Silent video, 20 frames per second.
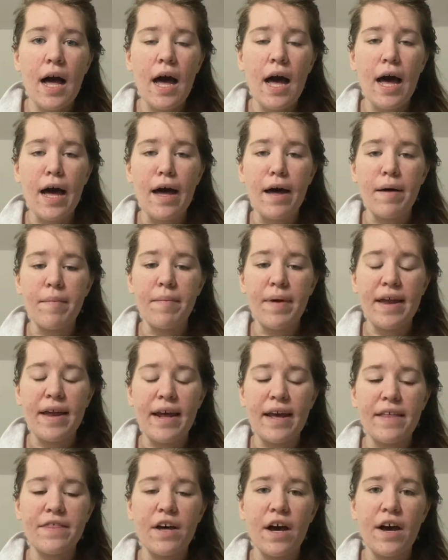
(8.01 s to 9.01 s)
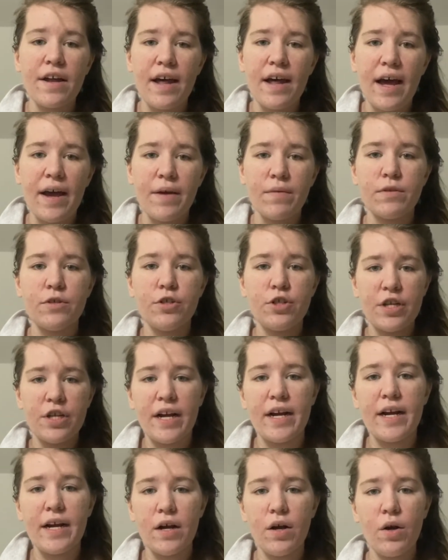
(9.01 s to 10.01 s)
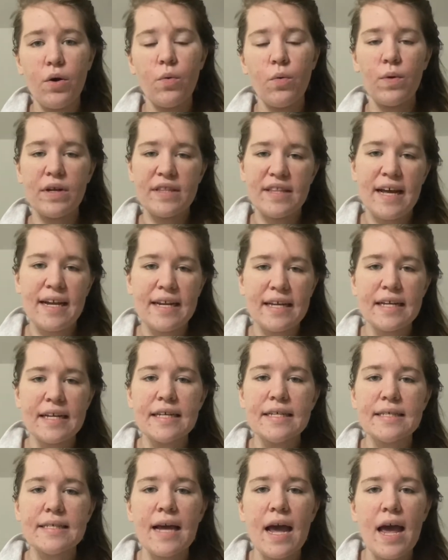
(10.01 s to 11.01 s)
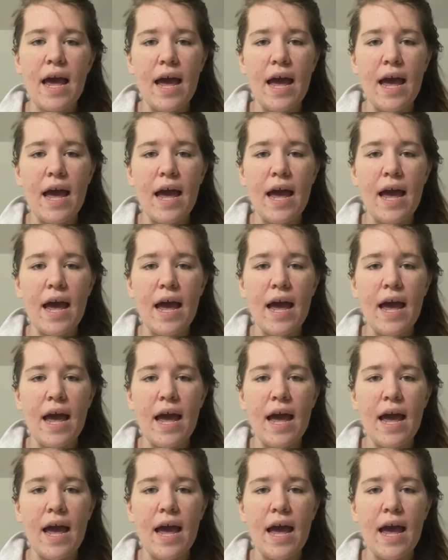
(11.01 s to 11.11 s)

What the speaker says: and I thought I would share what that is